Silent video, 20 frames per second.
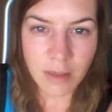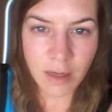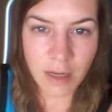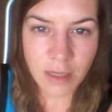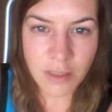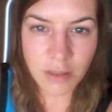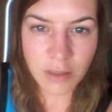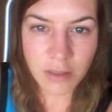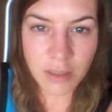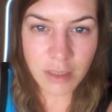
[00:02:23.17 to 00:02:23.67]

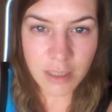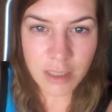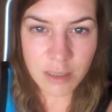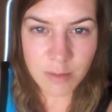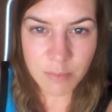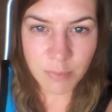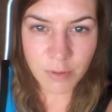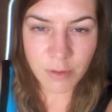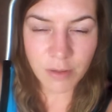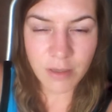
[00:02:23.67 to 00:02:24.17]
I took the
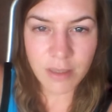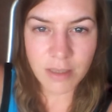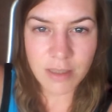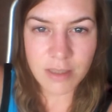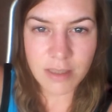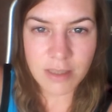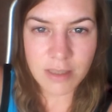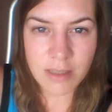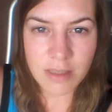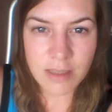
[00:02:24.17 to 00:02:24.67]

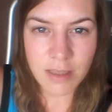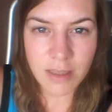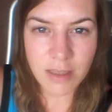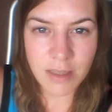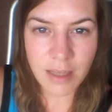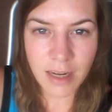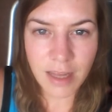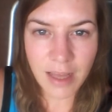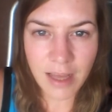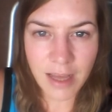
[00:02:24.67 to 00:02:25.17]
experience
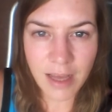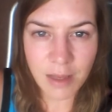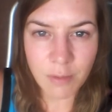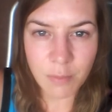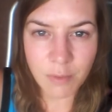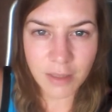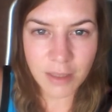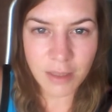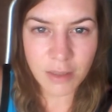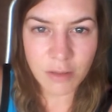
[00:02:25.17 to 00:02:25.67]
that I
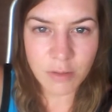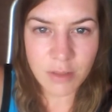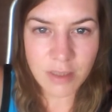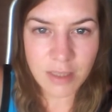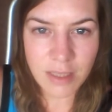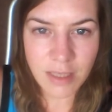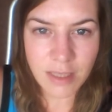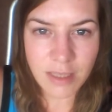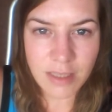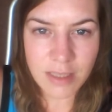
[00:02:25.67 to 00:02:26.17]
had within those
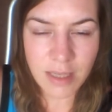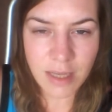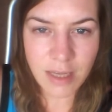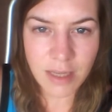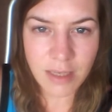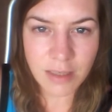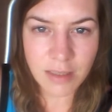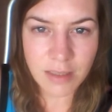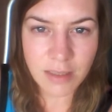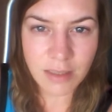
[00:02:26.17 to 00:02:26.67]
things
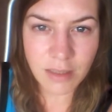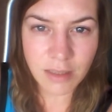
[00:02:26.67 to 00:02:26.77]
and